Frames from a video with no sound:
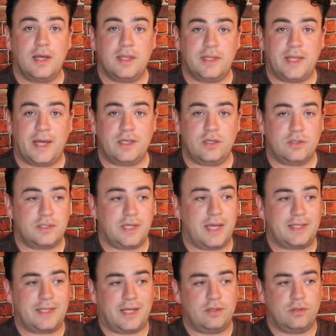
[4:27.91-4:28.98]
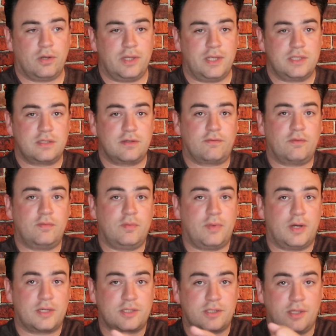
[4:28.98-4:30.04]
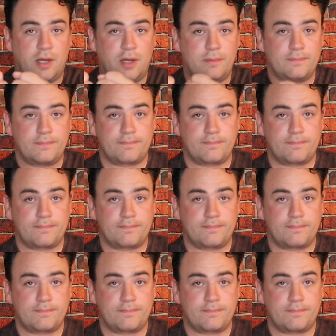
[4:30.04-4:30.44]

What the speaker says: that you take that knowledge from the martial art,